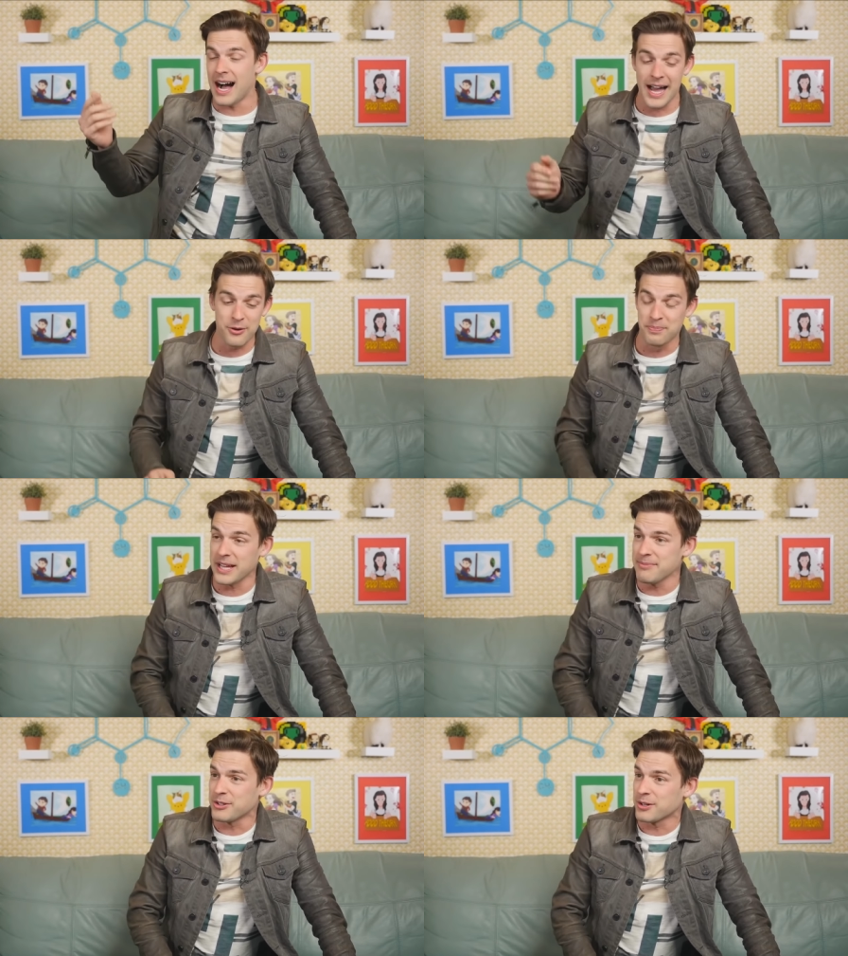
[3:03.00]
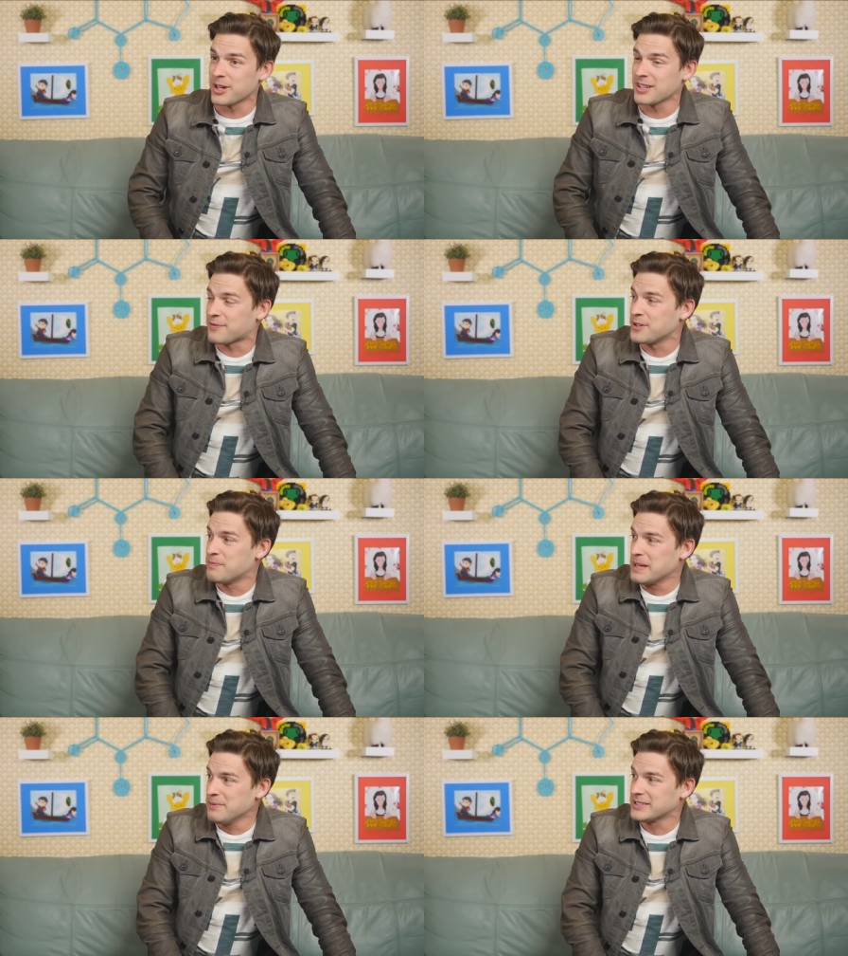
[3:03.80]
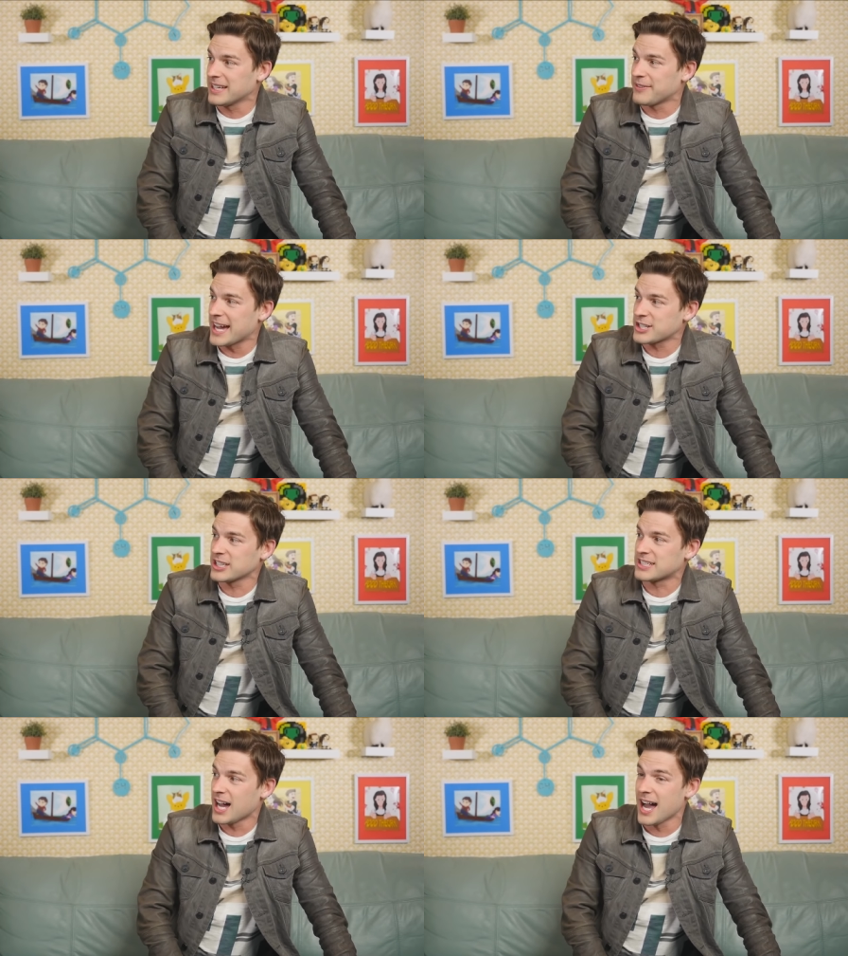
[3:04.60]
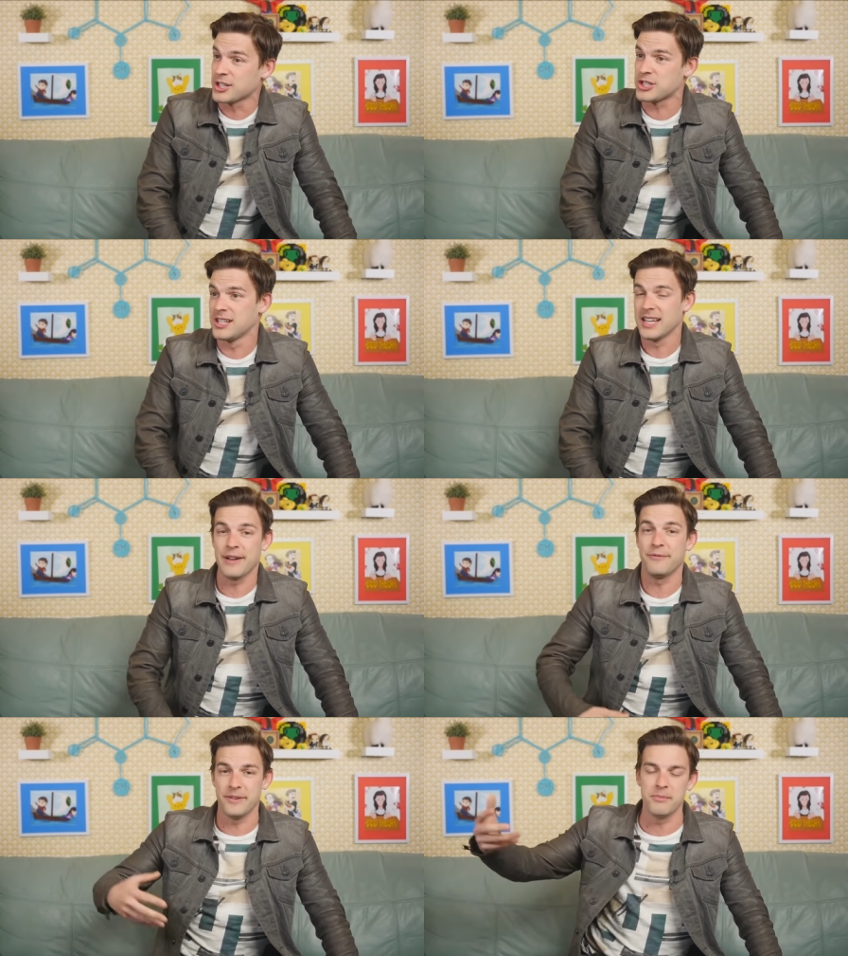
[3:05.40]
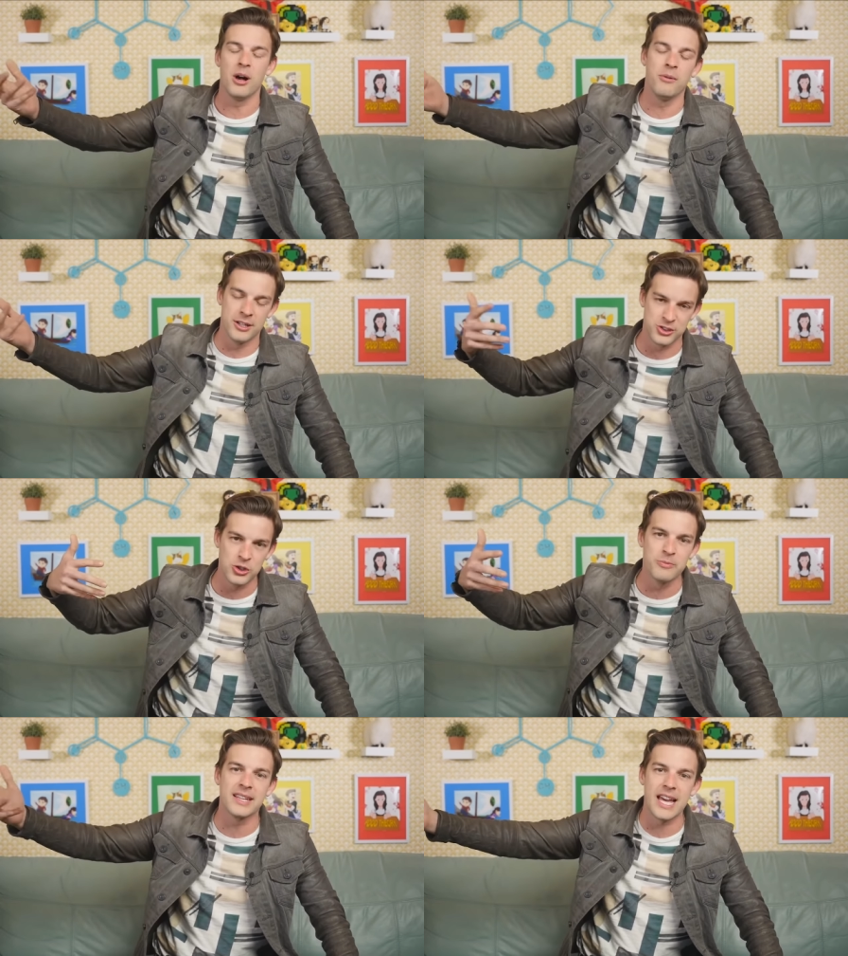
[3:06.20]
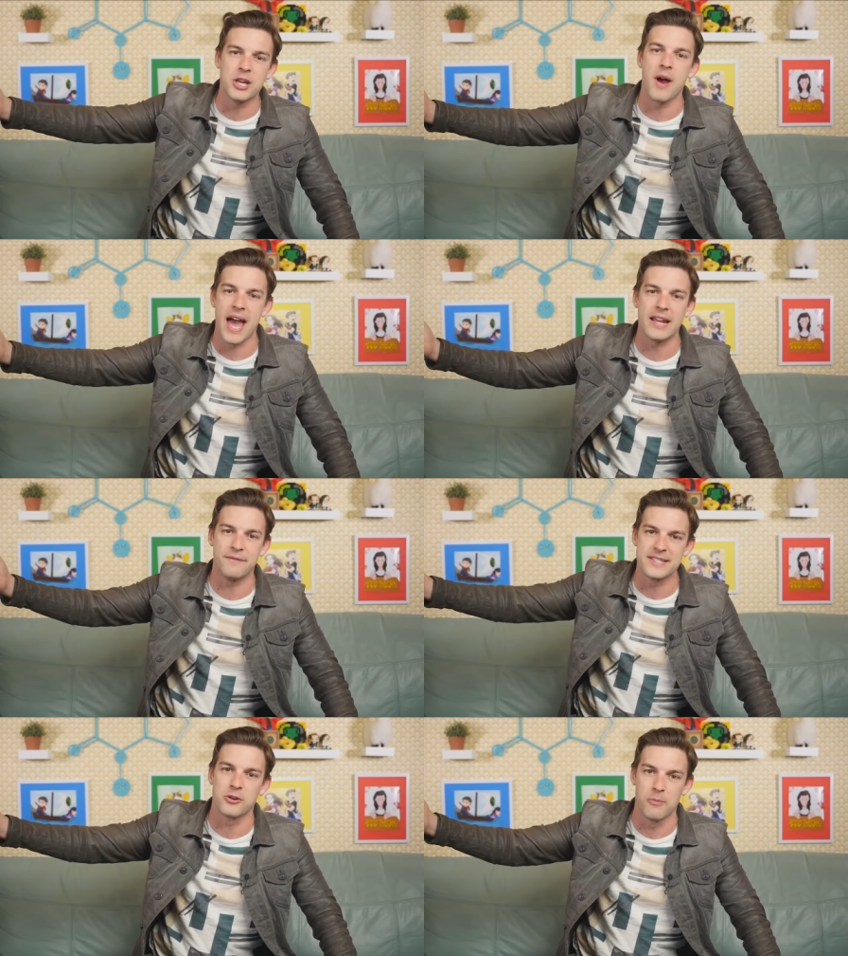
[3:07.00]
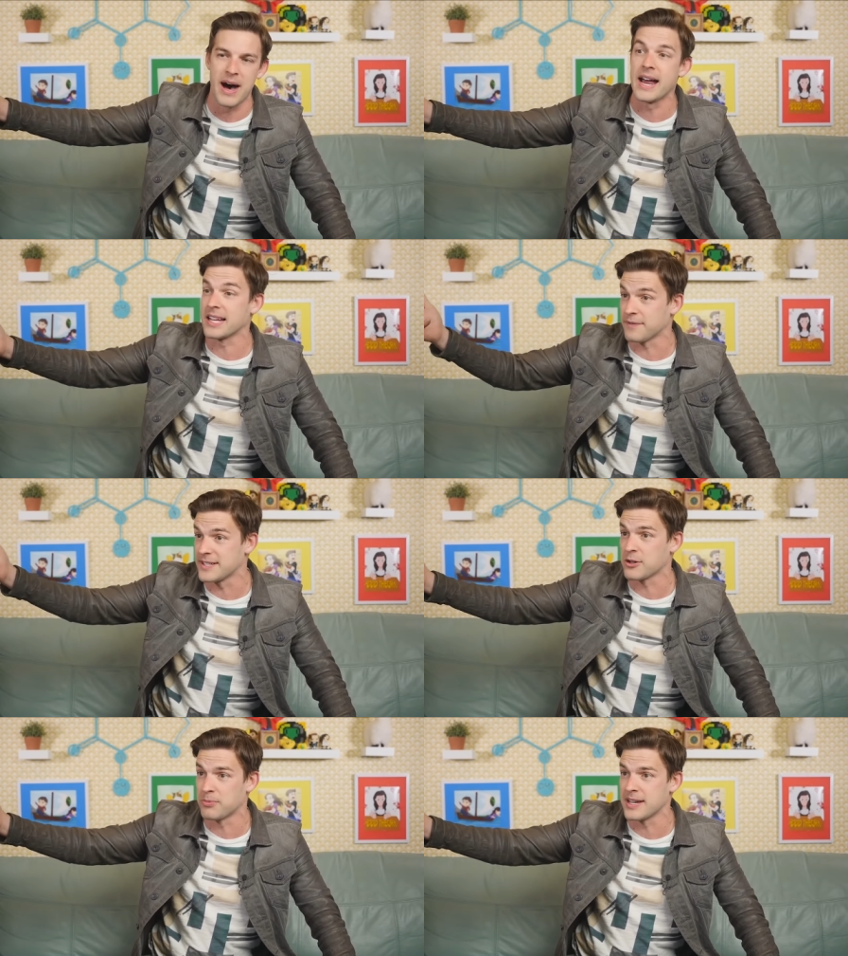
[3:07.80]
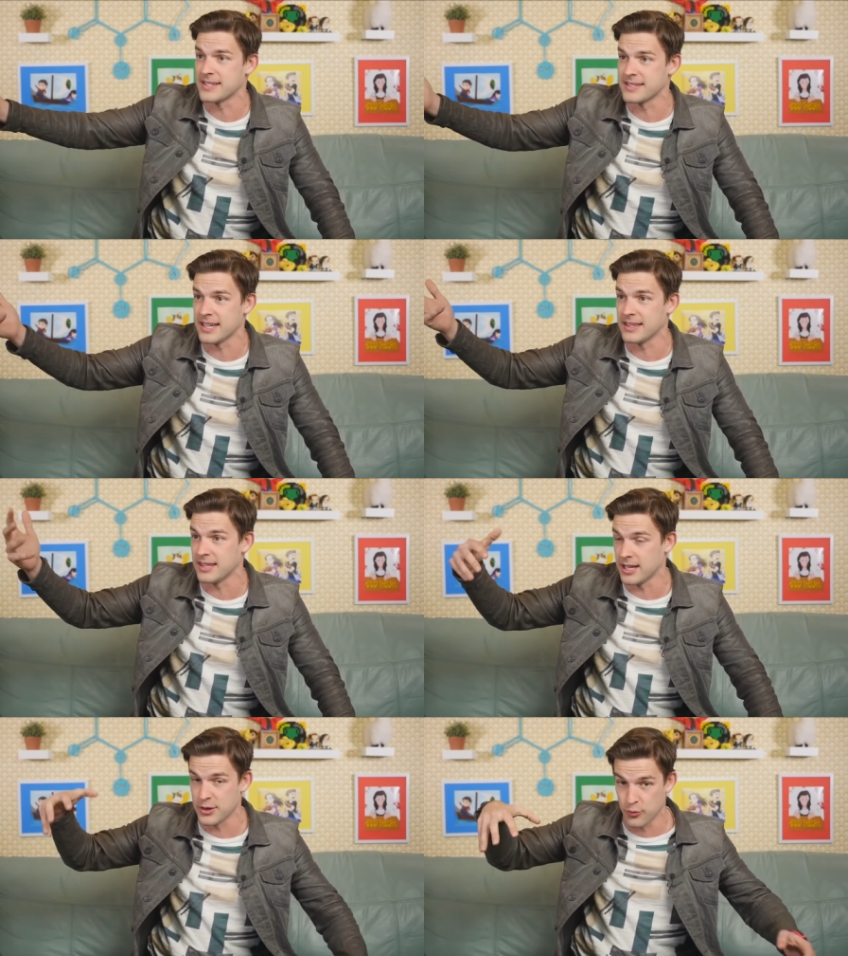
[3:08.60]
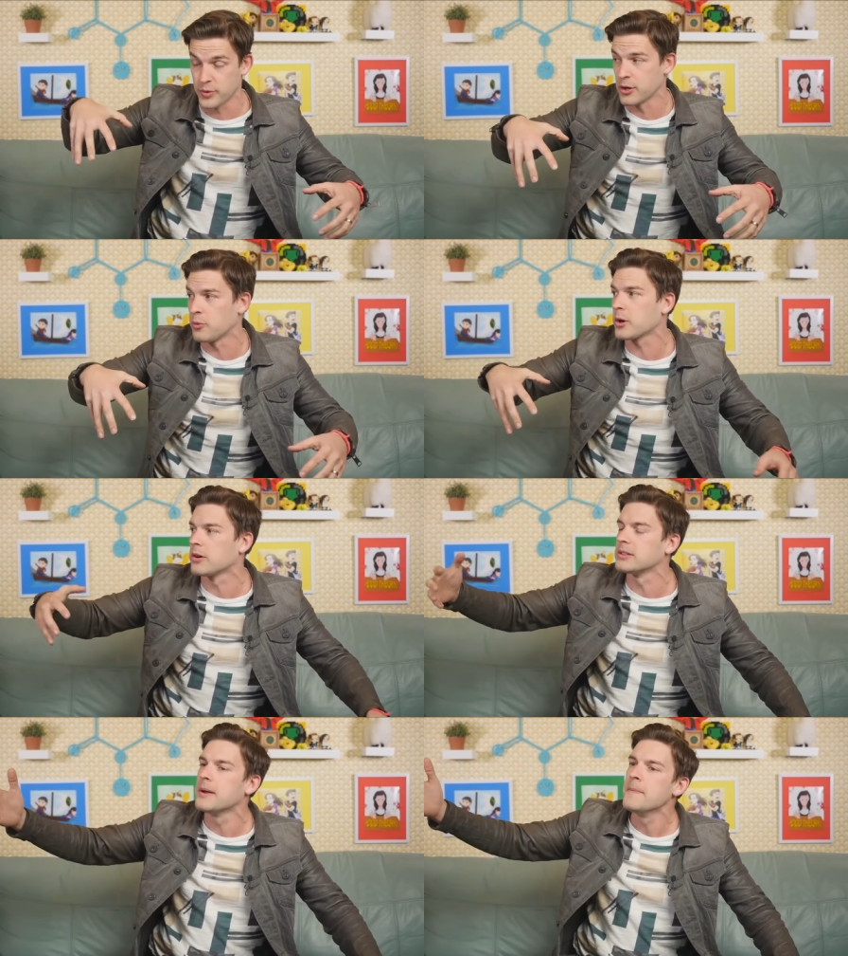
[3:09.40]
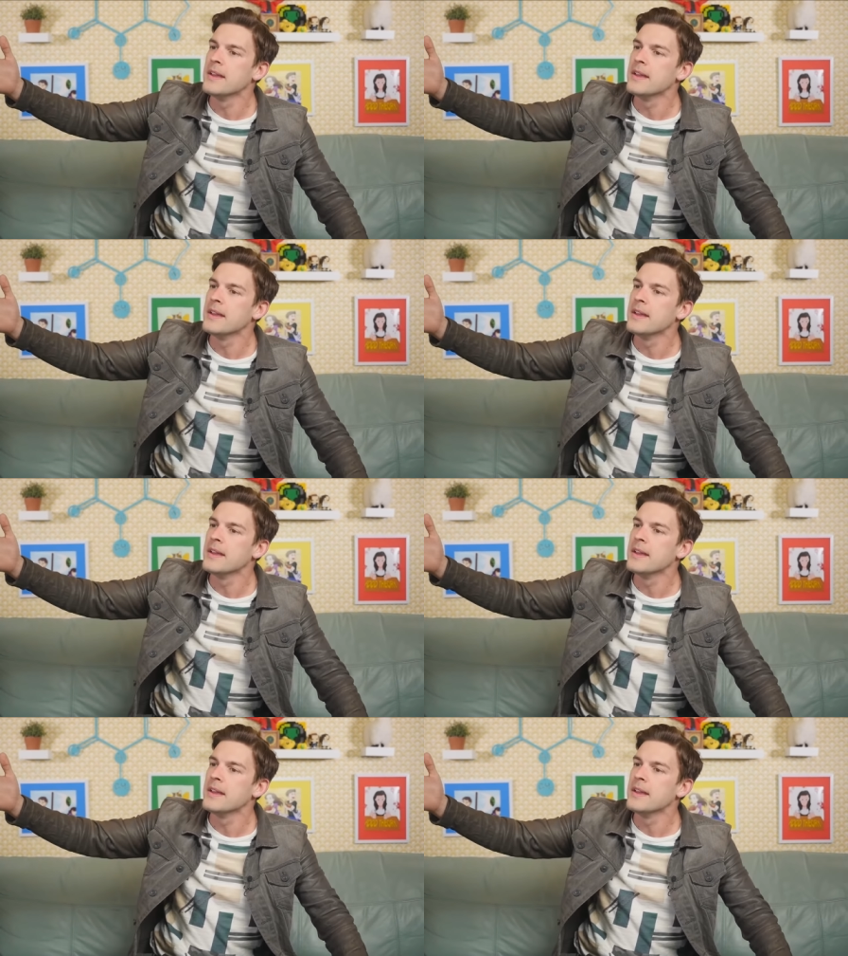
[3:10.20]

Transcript: I don't blame you. You're one of the few people to have actually touched, if assuming that you had a physical body and a physical presence in the in the real world